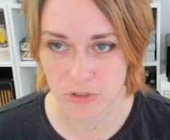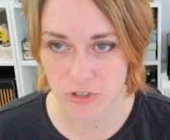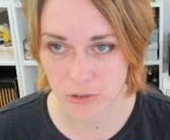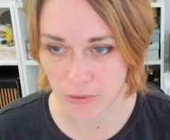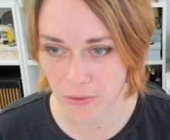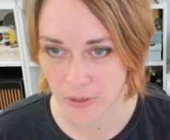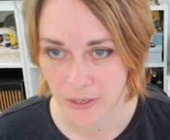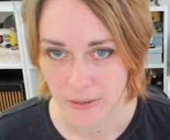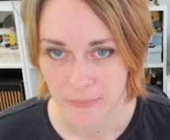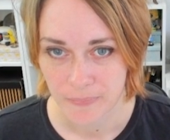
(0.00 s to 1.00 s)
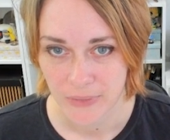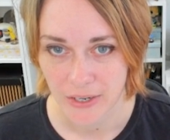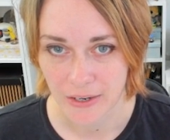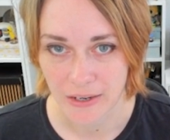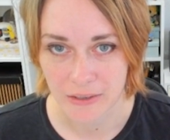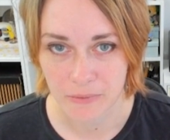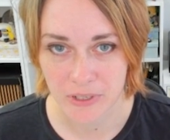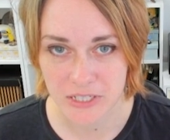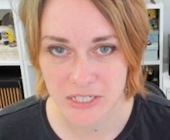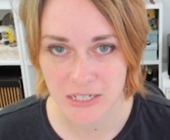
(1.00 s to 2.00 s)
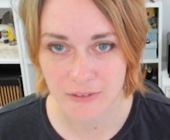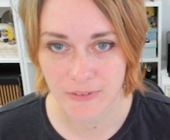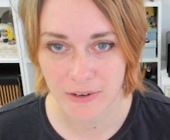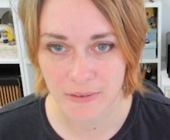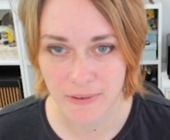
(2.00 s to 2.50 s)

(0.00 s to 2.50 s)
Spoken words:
So I want to see the very,